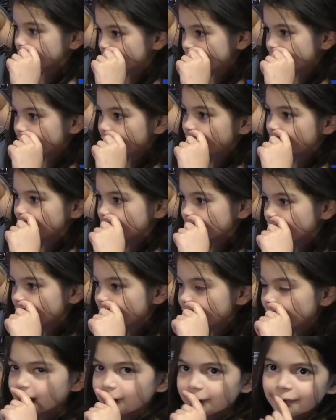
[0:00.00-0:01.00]
honey.
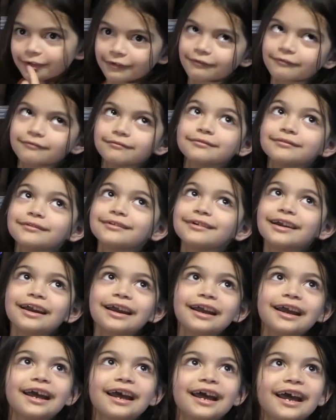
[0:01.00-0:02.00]
I want you
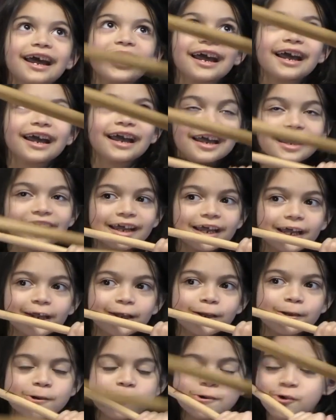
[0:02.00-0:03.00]
to count count
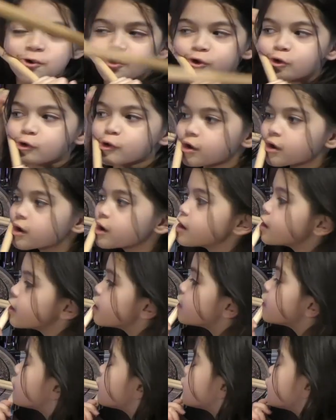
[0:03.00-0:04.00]
out loud with
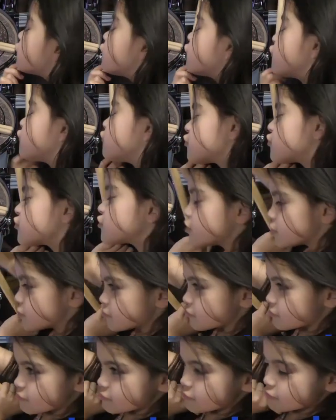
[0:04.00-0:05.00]
me. Okay,
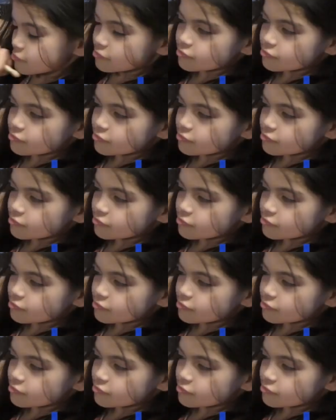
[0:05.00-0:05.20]
ready?